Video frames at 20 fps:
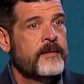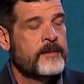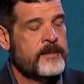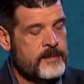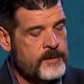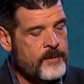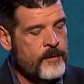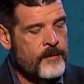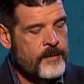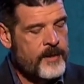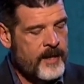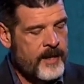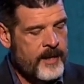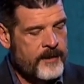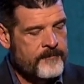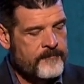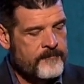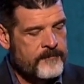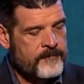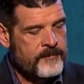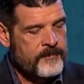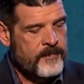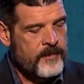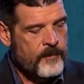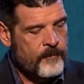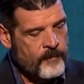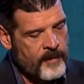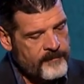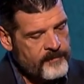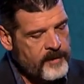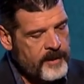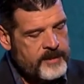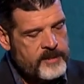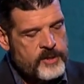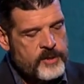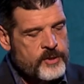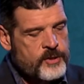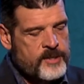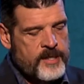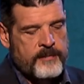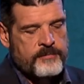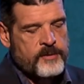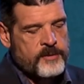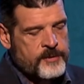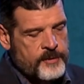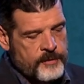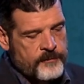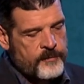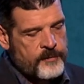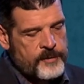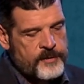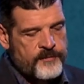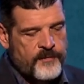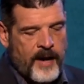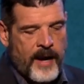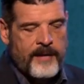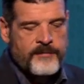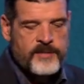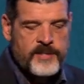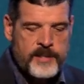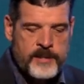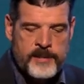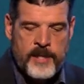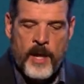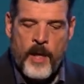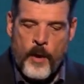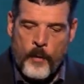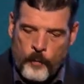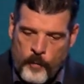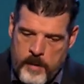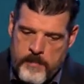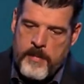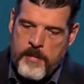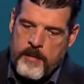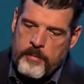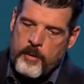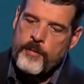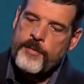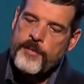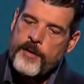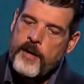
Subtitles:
Just go, okay. Revelation chapter 2, verse 5 says, remember